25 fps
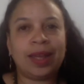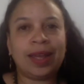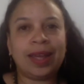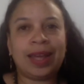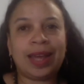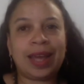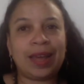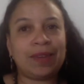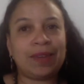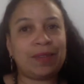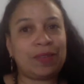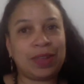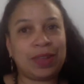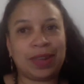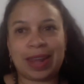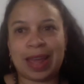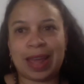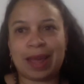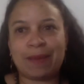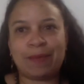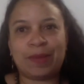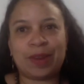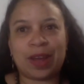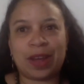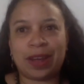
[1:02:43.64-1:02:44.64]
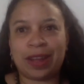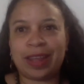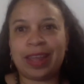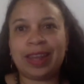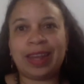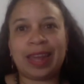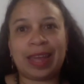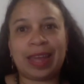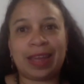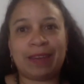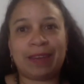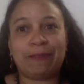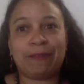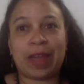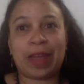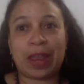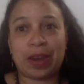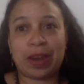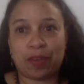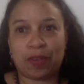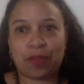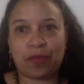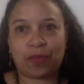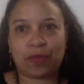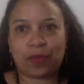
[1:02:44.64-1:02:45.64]
I feel I'm talking like a
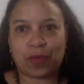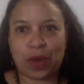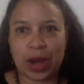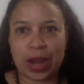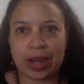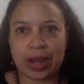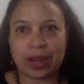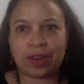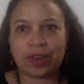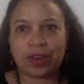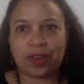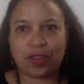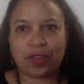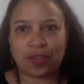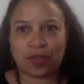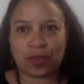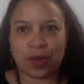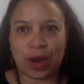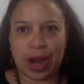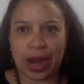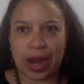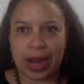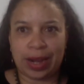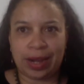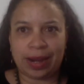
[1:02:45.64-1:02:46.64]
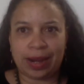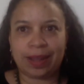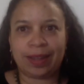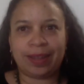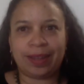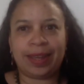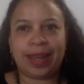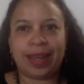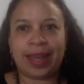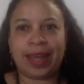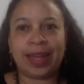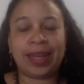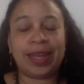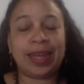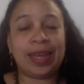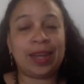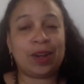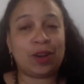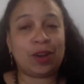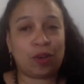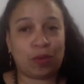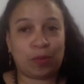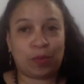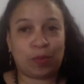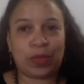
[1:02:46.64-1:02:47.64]
freight train. I
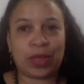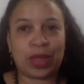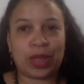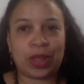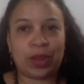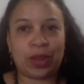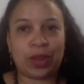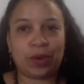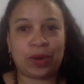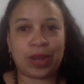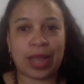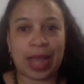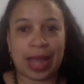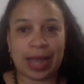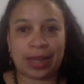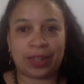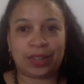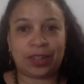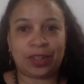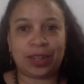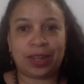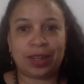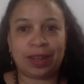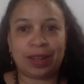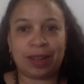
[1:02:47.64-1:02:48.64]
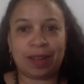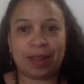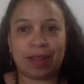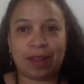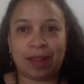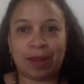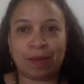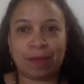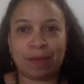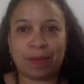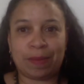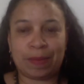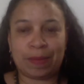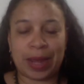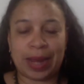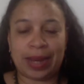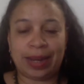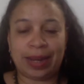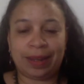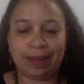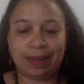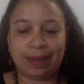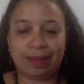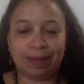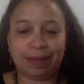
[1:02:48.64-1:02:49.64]
hope that you're catching all
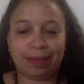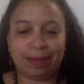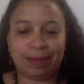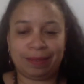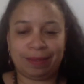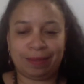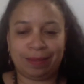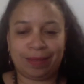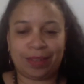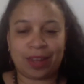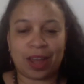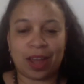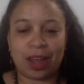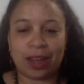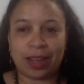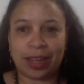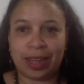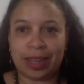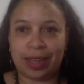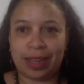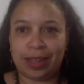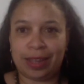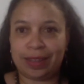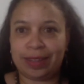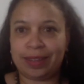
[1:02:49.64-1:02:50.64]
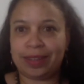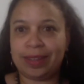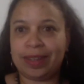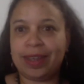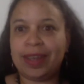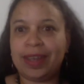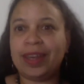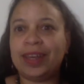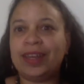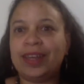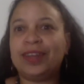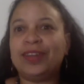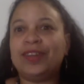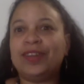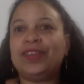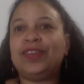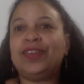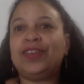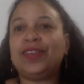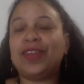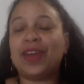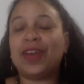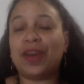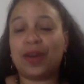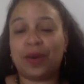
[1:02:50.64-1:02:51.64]
my talkings.
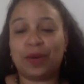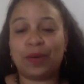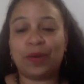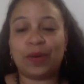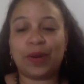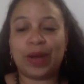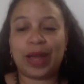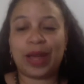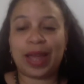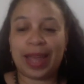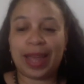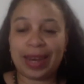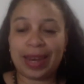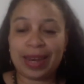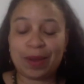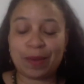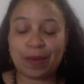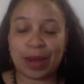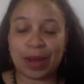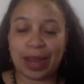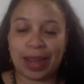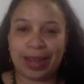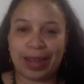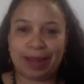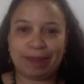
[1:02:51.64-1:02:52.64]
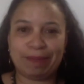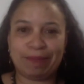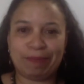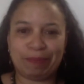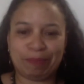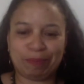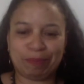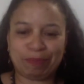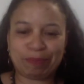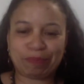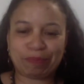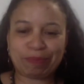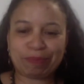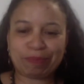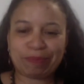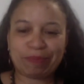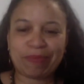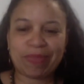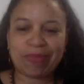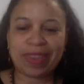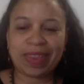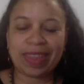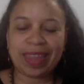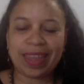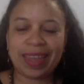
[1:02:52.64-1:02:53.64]
So anyway,
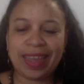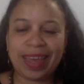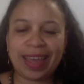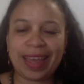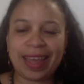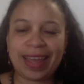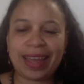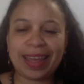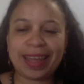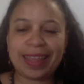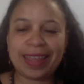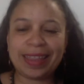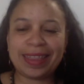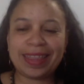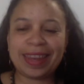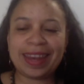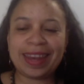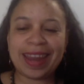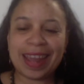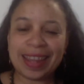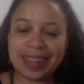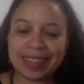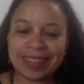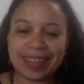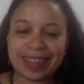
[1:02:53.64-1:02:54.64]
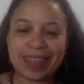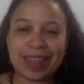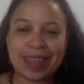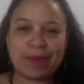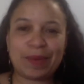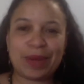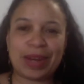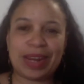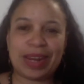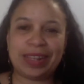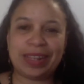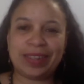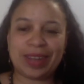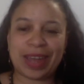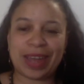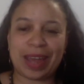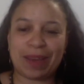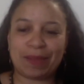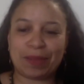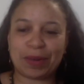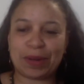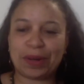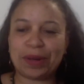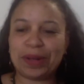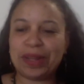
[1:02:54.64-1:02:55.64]
the next thing that we need to
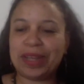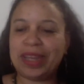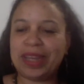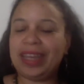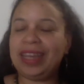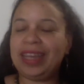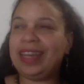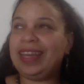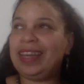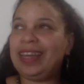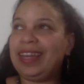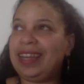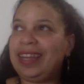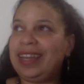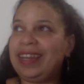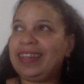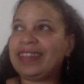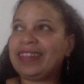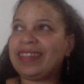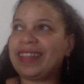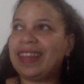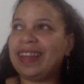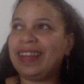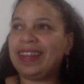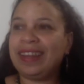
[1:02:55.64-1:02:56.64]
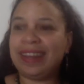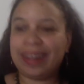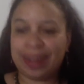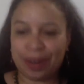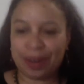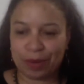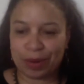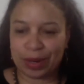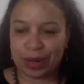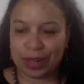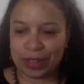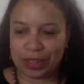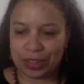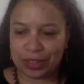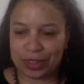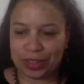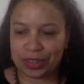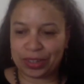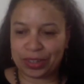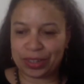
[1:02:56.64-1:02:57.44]
cover is licorice.